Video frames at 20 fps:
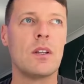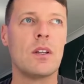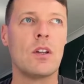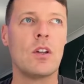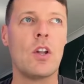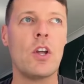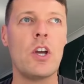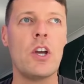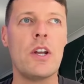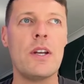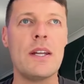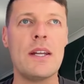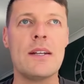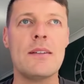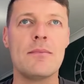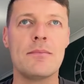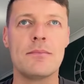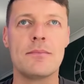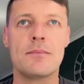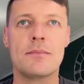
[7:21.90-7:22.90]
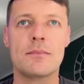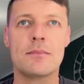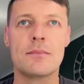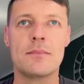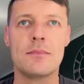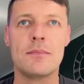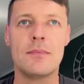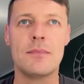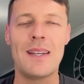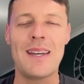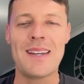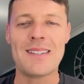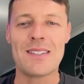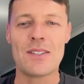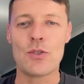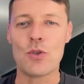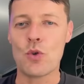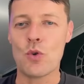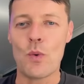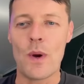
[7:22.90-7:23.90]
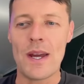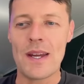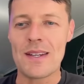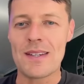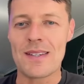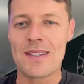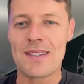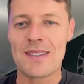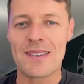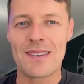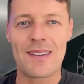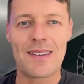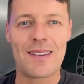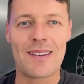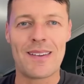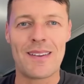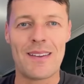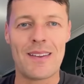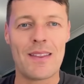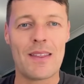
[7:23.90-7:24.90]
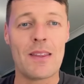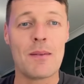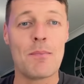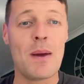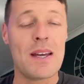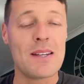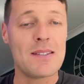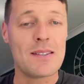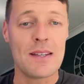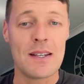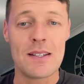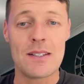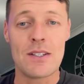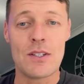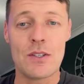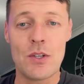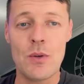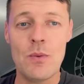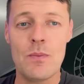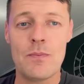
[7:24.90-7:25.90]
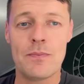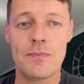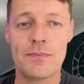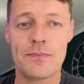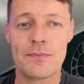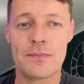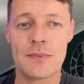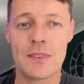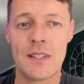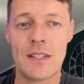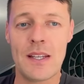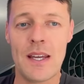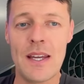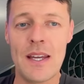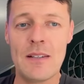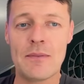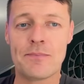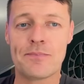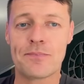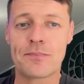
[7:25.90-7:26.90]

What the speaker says: learning isn't always the best thing to do. Okay.